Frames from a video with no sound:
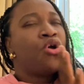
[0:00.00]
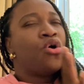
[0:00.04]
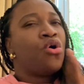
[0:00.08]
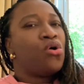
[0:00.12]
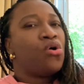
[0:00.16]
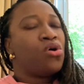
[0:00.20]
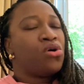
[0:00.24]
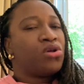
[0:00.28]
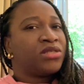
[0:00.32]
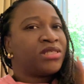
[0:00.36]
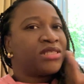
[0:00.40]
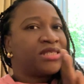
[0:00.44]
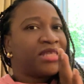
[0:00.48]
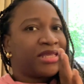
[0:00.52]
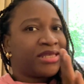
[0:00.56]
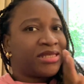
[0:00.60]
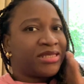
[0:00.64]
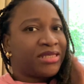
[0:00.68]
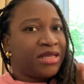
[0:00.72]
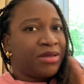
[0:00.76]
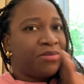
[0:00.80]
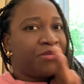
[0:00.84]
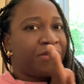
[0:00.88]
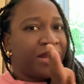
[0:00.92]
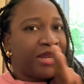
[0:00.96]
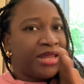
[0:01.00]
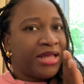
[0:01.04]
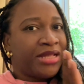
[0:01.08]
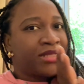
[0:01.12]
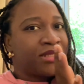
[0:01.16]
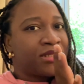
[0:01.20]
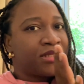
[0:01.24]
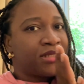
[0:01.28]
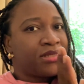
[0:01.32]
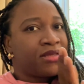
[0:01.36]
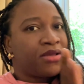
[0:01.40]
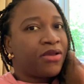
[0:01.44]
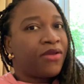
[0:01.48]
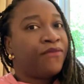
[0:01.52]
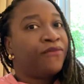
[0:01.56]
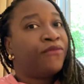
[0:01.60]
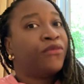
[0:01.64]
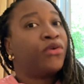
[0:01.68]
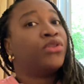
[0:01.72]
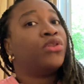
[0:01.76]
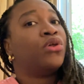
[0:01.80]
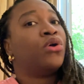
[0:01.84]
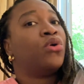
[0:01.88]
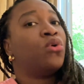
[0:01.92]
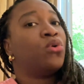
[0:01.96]
or 60 minutes for
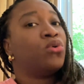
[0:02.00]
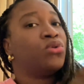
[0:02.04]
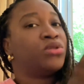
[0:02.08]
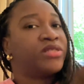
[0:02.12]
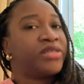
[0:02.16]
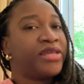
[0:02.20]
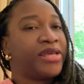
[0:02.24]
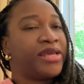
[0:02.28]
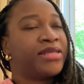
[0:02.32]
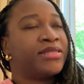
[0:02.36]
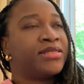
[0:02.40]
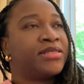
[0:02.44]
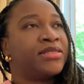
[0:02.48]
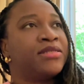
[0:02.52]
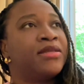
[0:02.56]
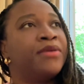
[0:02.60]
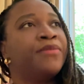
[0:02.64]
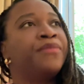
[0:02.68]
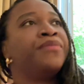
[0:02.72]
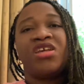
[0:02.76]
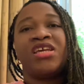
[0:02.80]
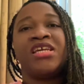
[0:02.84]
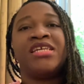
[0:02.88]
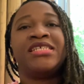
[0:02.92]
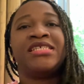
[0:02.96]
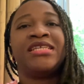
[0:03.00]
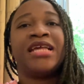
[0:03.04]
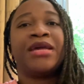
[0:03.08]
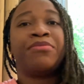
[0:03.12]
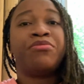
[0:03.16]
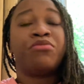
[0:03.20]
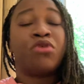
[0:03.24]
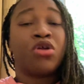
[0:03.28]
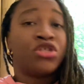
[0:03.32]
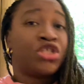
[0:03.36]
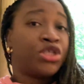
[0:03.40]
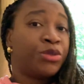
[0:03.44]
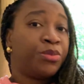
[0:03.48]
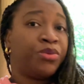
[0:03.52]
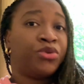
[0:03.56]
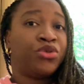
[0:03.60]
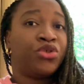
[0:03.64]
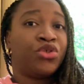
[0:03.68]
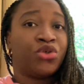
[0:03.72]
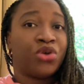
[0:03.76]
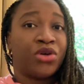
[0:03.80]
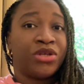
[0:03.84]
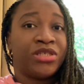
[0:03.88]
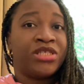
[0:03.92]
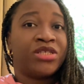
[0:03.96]
the whole test. It's like multiple
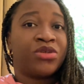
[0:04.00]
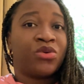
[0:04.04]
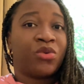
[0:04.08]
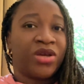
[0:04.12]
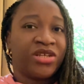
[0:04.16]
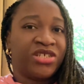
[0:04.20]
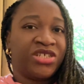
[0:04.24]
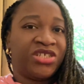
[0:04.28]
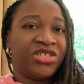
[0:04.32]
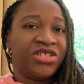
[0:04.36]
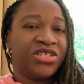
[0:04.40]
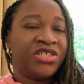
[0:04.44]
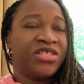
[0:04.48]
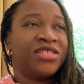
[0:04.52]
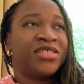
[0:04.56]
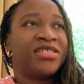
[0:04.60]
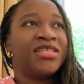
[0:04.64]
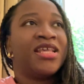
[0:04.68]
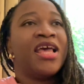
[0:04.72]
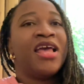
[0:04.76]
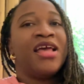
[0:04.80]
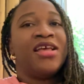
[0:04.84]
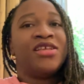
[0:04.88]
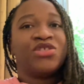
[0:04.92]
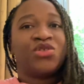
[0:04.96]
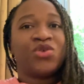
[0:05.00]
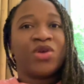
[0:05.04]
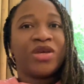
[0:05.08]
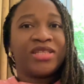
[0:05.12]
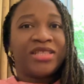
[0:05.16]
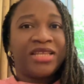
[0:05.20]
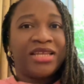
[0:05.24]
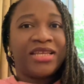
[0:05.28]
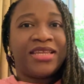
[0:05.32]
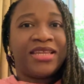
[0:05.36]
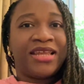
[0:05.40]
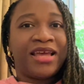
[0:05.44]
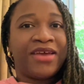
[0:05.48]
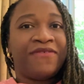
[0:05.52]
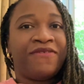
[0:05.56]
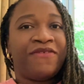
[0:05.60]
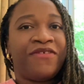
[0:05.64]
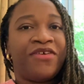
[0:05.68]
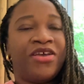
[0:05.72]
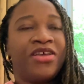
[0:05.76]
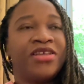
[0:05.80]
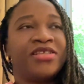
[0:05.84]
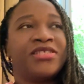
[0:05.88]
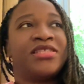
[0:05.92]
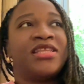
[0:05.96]
choice questions. So I did that
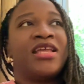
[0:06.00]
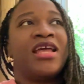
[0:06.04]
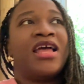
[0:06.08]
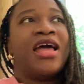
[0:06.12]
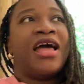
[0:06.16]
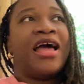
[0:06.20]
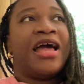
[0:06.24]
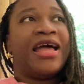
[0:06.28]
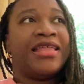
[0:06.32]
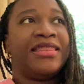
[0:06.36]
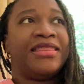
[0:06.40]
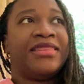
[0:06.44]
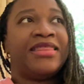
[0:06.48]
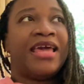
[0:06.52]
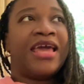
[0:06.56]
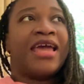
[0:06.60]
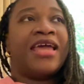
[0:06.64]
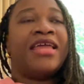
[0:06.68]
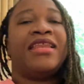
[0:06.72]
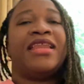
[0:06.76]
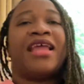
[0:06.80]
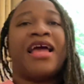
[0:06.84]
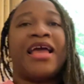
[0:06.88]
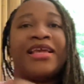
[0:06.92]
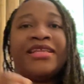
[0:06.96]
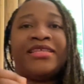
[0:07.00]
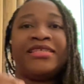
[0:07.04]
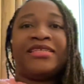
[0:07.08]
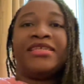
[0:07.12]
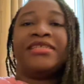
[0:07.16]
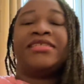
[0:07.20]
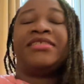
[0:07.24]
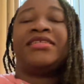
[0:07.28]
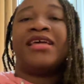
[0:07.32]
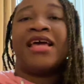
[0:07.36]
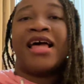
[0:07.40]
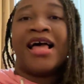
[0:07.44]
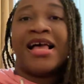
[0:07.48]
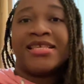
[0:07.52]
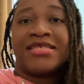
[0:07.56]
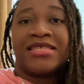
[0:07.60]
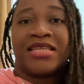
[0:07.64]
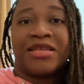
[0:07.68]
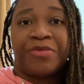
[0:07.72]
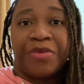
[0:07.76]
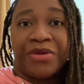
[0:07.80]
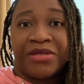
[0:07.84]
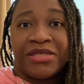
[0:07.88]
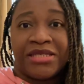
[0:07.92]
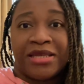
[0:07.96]
first, and then I did the
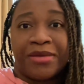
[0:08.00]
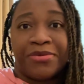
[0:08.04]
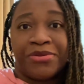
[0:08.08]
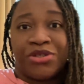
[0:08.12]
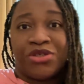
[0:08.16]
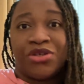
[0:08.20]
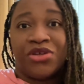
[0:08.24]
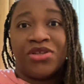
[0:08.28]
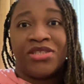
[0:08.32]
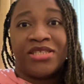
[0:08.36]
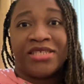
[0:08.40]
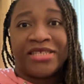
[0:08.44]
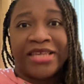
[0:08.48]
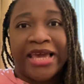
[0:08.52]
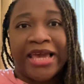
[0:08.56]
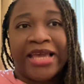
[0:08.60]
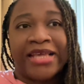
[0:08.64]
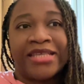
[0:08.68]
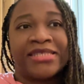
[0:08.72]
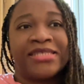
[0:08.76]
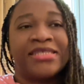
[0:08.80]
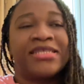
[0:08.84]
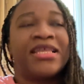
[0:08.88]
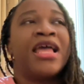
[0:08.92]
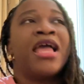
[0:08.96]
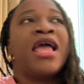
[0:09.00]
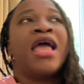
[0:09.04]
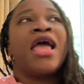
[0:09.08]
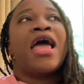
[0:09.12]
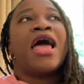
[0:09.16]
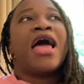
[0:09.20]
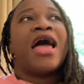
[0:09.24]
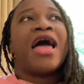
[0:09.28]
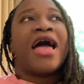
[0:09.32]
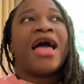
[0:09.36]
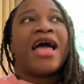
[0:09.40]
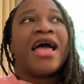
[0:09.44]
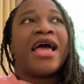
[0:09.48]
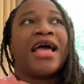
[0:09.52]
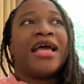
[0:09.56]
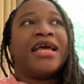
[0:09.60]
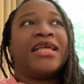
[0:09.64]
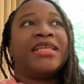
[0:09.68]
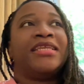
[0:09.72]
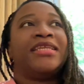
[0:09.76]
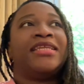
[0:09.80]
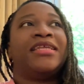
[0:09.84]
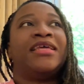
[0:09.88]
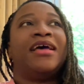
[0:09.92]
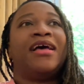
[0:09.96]
hazard perception test,
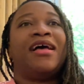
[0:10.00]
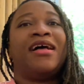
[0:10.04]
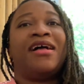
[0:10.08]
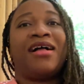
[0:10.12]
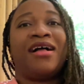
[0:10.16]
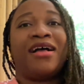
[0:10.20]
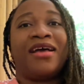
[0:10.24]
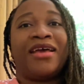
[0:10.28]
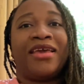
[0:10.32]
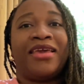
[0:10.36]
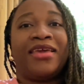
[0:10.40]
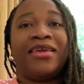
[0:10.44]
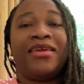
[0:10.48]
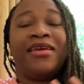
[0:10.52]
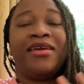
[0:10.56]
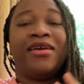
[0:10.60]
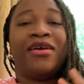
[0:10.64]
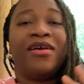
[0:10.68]
and I